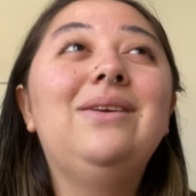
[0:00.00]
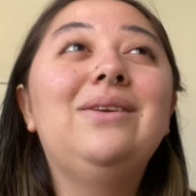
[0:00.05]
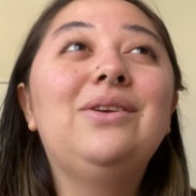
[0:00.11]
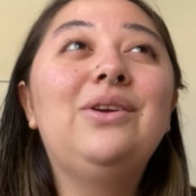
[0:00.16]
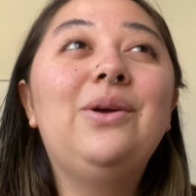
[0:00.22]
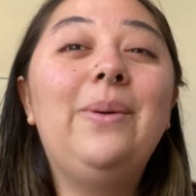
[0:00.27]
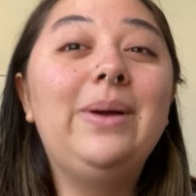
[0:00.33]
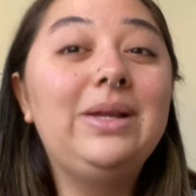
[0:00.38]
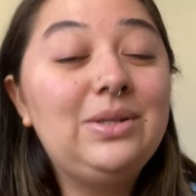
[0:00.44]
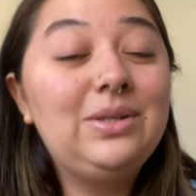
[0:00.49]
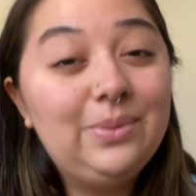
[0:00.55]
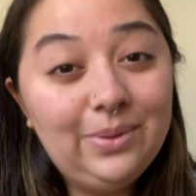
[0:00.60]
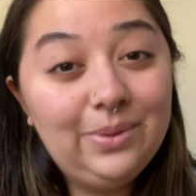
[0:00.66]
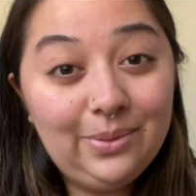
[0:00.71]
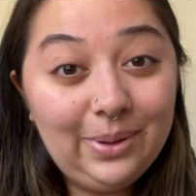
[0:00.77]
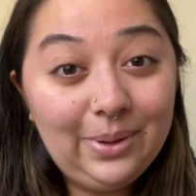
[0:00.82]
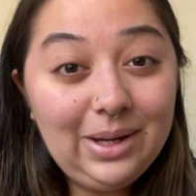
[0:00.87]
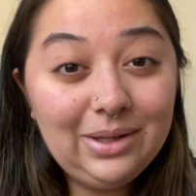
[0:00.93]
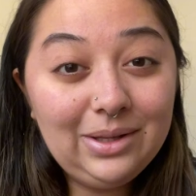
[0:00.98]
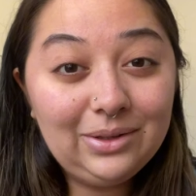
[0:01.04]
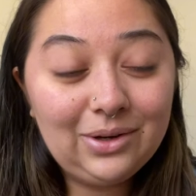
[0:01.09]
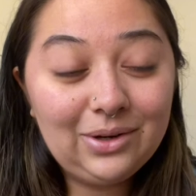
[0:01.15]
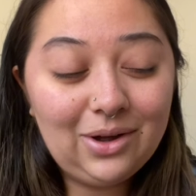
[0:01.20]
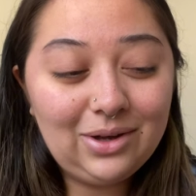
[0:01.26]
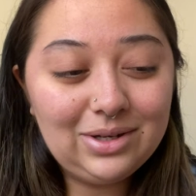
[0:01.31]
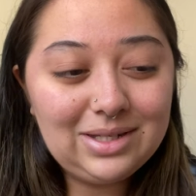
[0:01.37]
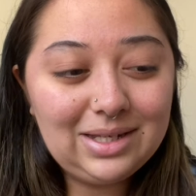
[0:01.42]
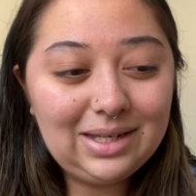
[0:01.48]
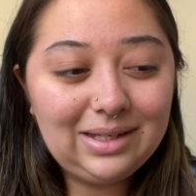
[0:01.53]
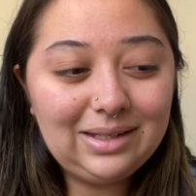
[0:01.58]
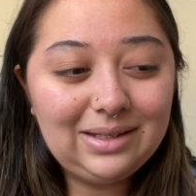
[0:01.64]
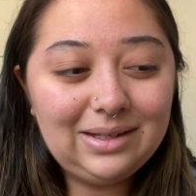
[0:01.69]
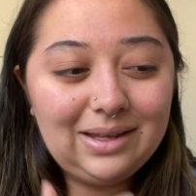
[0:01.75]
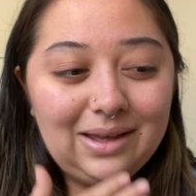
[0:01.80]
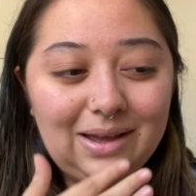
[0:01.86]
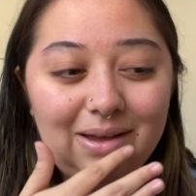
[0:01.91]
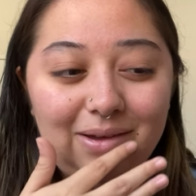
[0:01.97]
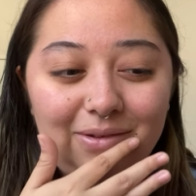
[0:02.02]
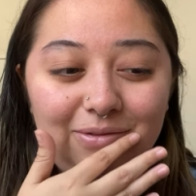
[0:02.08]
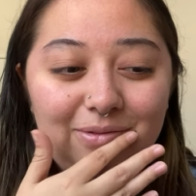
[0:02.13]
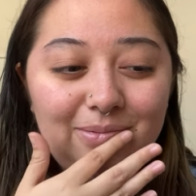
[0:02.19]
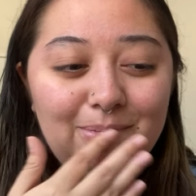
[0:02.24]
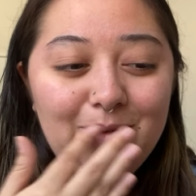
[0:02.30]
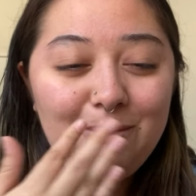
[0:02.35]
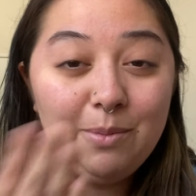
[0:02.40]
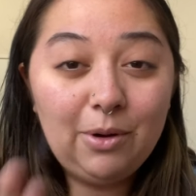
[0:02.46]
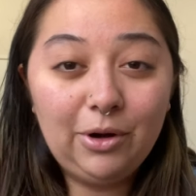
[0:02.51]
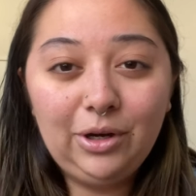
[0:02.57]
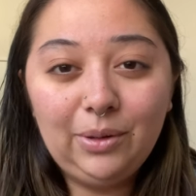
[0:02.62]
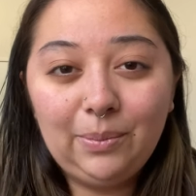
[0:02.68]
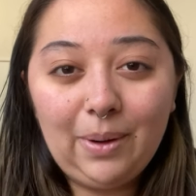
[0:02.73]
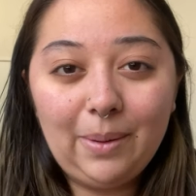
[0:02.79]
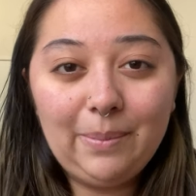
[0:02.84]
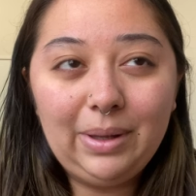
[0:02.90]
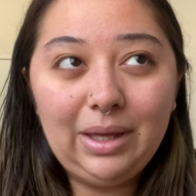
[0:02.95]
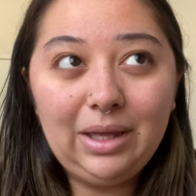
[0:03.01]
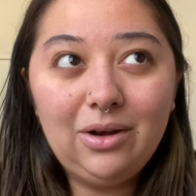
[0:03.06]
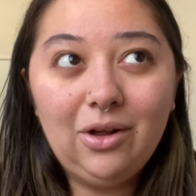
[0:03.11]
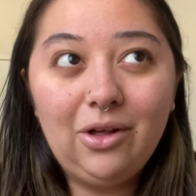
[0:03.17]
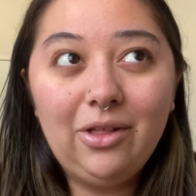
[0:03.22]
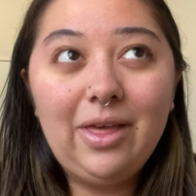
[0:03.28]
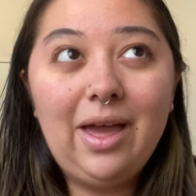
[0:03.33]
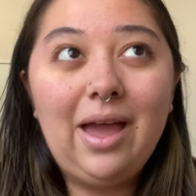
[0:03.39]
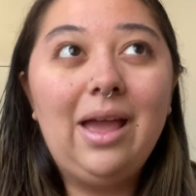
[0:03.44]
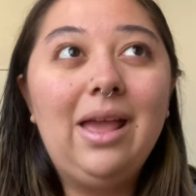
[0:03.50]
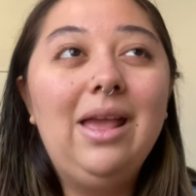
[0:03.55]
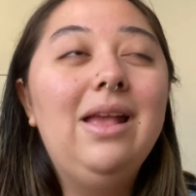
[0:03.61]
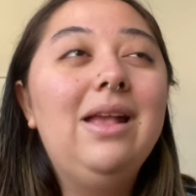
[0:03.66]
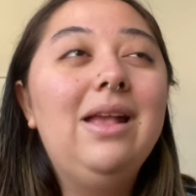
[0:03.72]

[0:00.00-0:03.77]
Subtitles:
go back to the regular content of me market prepping and all that,